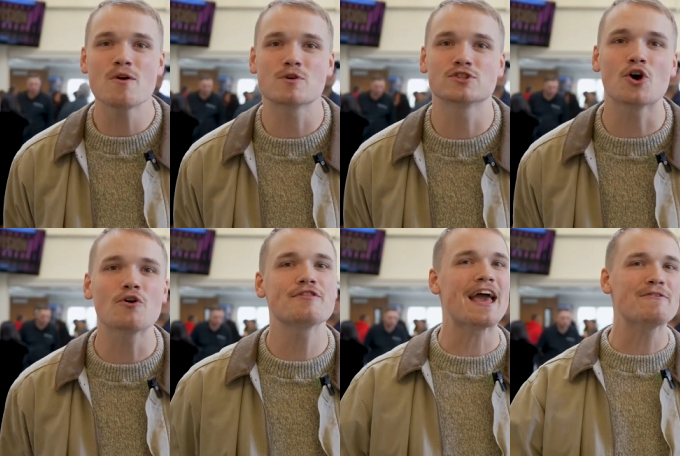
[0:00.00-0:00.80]
We're
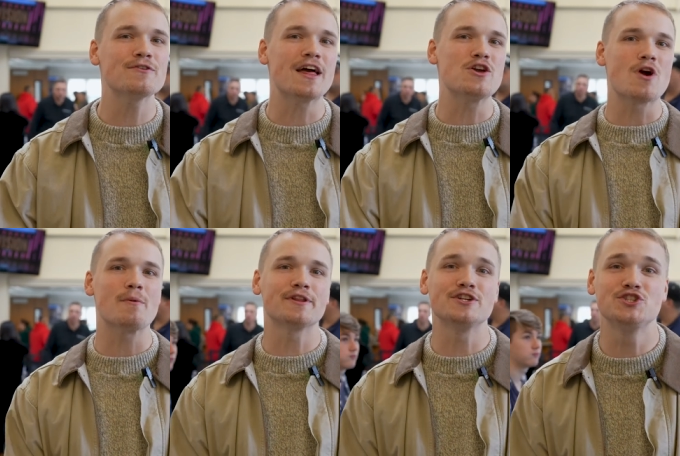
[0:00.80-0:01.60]
so thankful that you were
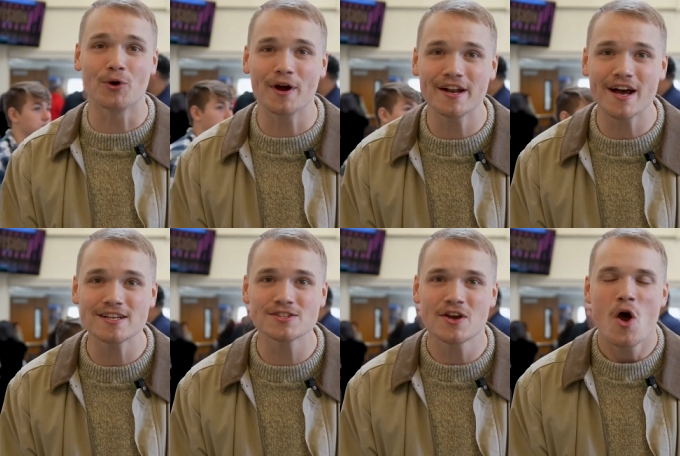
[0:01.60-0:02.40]
able to join
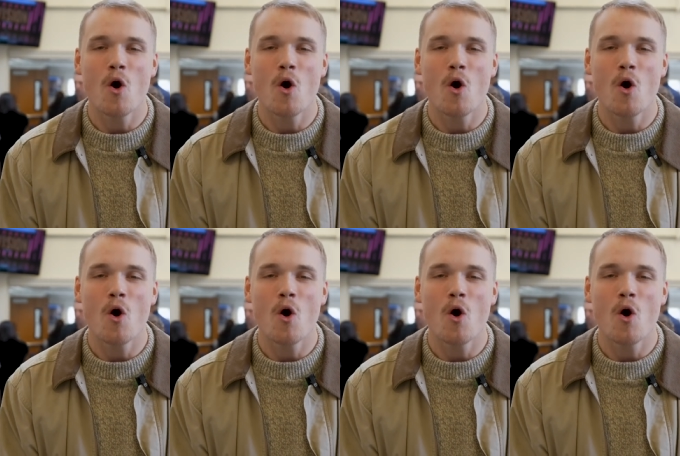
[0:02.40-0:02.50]
us.